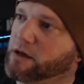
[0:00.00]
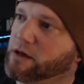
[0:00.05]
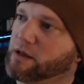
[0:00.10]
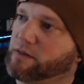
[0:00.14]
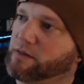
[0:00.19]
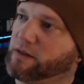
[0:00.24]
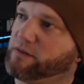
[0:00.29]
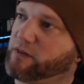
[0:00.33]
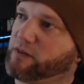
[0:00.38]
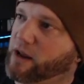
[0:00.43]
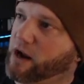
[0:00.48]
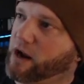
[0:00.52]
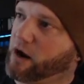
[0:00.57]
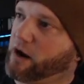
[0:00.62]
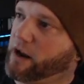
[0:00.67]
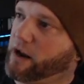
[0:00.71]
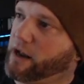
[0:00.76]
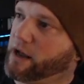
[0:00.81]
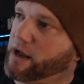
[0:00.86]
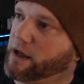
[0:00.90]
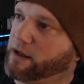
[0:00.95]
This
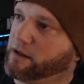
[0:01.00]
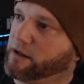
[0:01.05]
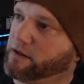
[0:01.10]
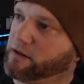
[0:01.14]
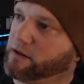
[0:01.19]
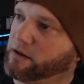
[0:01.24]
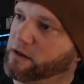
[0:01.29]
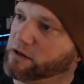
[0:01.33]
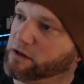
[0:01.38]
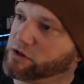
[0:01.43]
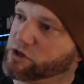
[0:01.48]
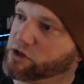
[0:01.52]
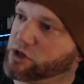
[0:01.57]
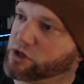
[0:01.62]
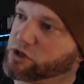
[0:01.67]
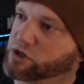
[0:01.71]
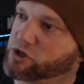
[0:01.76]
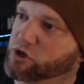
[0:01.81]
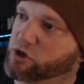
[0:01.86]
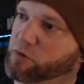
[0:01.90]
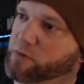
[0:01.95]
area is just
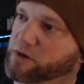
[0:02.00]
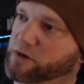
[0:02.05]
super